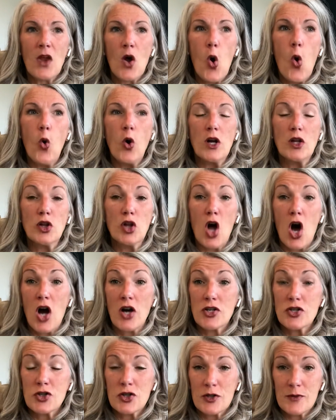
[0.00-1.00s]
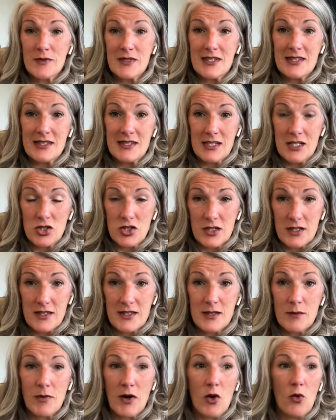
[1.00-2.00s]
or long term
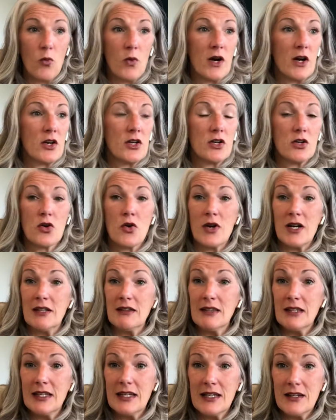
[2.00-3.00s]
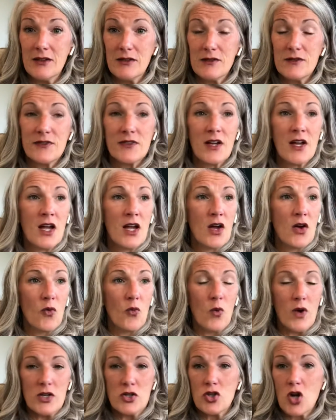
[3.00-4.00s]
decisions about where you're going to live,
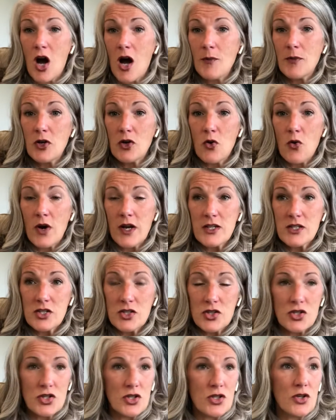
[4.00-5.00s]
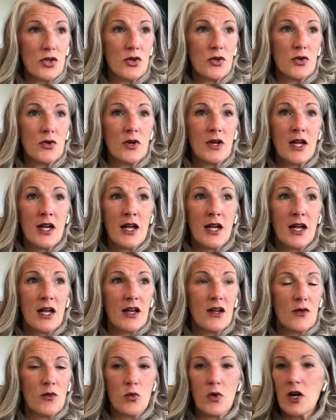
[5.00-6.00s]
what job you're going to do,
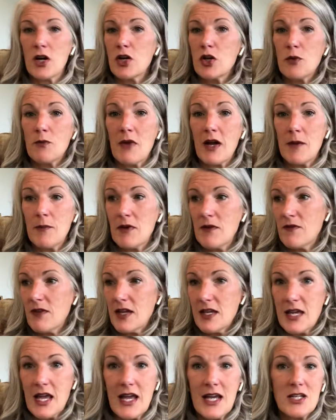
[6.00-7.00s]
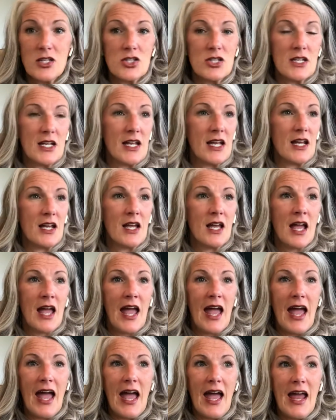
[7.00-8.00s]
where you might be vacationing,
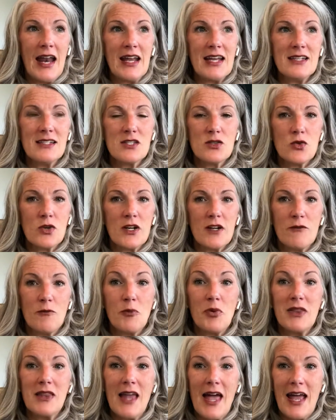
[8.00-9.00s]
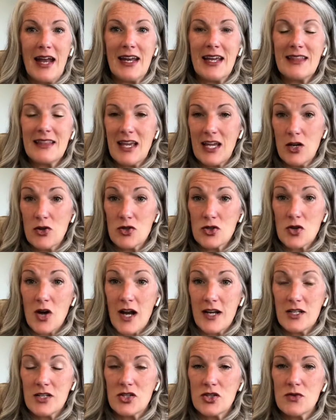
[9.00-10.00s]
any sort of planning that you're
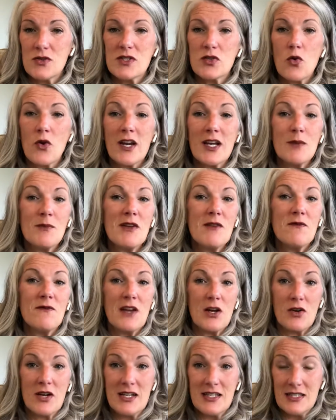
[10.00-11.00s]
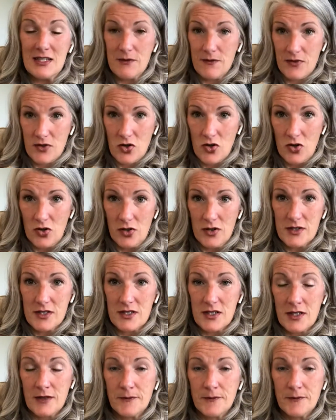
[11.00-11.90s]
trying to do is going to be very difficult